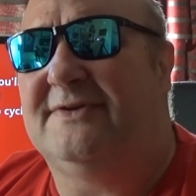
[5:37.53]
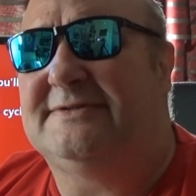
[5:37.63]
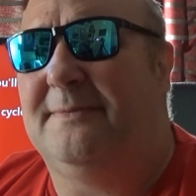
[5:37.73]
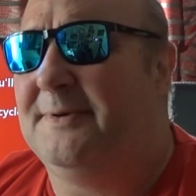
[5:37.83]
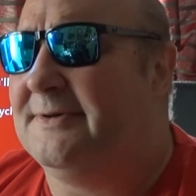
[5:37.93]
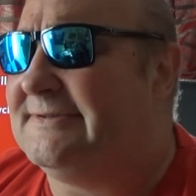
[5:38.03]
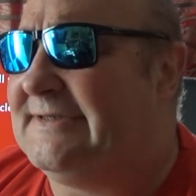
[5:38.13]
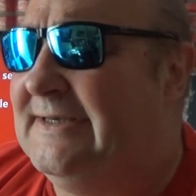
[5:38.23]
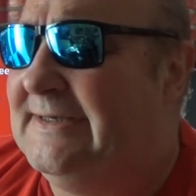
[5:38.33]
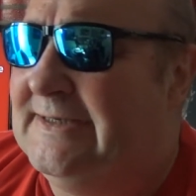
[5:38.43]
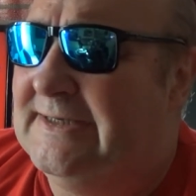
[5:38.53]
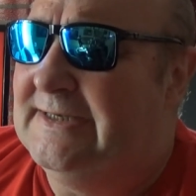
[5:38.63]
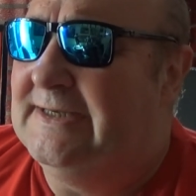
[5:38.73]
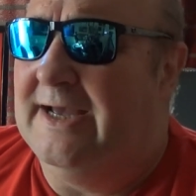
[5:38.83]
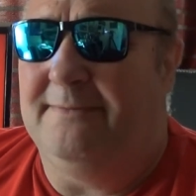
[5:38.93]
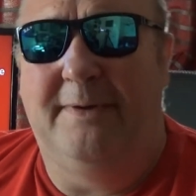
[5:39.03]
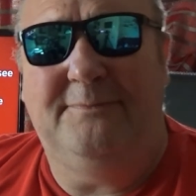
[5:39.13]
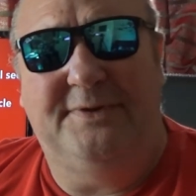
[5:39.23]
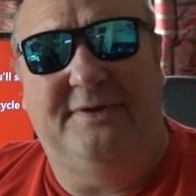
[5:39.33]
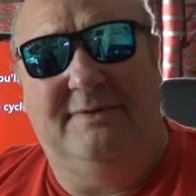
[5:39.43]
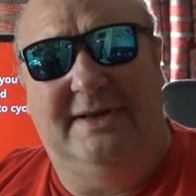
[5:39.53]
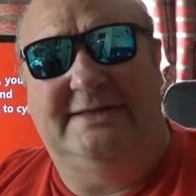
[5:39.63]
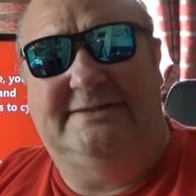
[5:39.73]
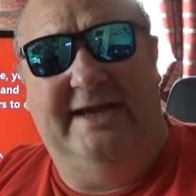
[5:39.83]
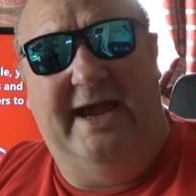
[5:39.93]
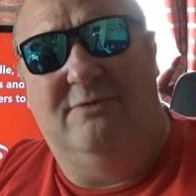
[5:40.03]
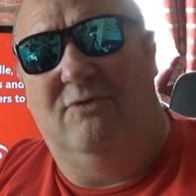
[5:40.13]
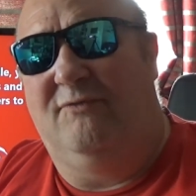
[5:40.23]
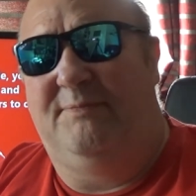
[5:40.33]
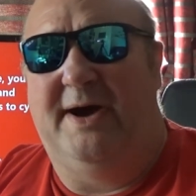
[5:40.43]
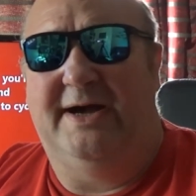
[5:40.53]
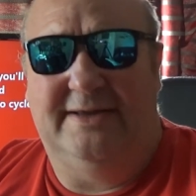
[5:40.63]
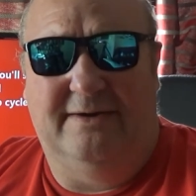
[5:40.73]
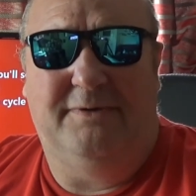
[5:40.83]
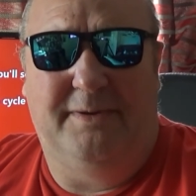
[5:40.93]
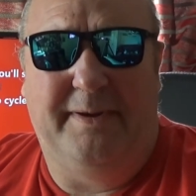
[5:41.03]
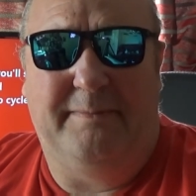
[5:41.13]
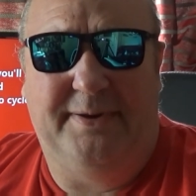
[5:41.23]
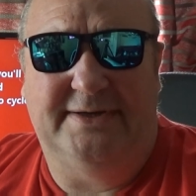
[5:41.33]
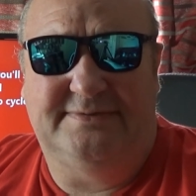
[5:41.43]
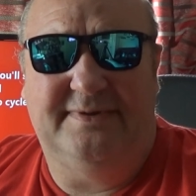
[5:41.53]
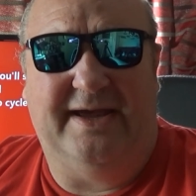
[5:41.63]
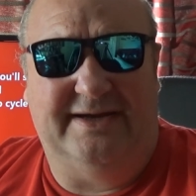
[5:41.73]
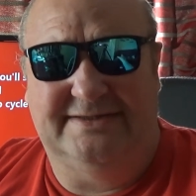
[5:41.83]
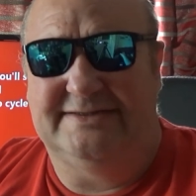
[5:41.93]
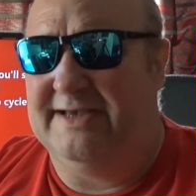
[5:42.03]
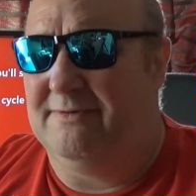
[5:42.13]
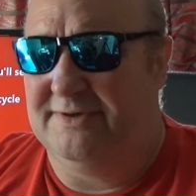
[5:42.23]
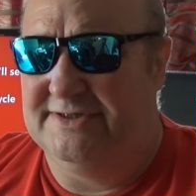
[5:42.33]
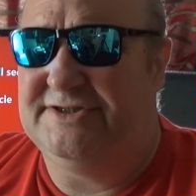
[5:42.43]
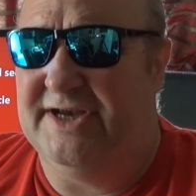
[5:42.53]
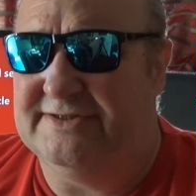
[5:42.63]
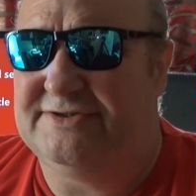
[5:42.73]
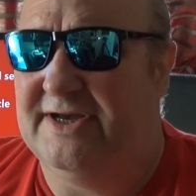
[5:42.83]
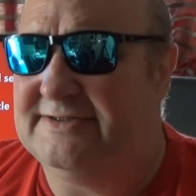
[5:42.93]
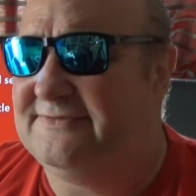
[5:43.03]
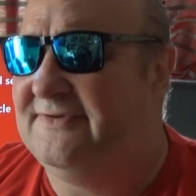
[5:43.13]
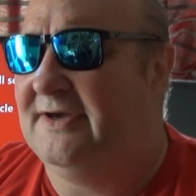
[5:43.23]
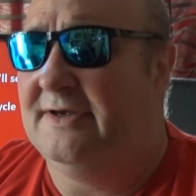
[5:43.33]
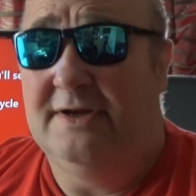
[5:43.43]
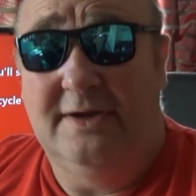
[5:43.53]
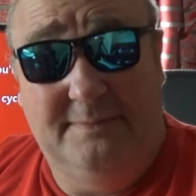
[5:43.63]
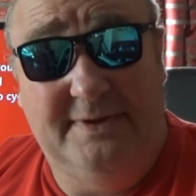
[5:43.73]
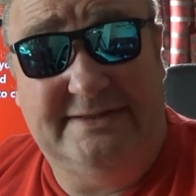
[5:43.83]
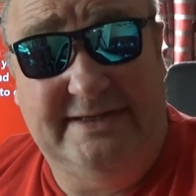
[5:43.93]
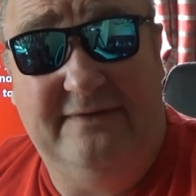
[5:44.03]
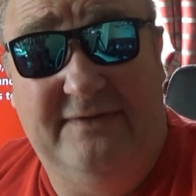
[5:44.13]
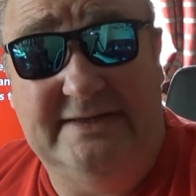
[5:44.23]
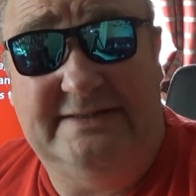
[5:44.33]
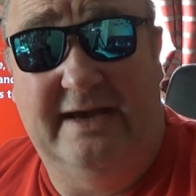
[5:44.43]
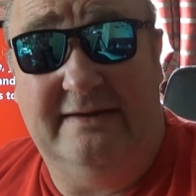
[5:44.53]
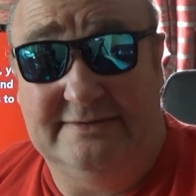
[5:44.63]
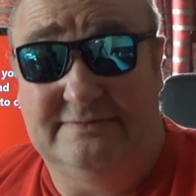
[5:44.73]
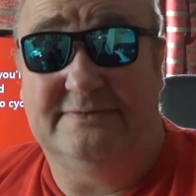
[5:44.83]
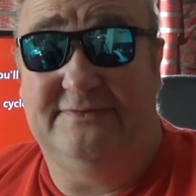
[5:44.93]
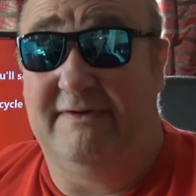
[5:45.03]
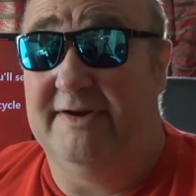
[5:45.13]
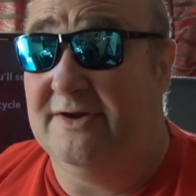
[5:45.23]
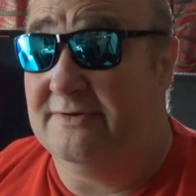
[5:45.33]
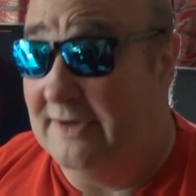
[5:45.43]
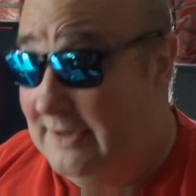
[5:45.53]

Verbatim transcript: I suppose. I remember they released the Airwolf pilot, I was a bit pissed with that because that was a shit transfer. But the TV series was very good.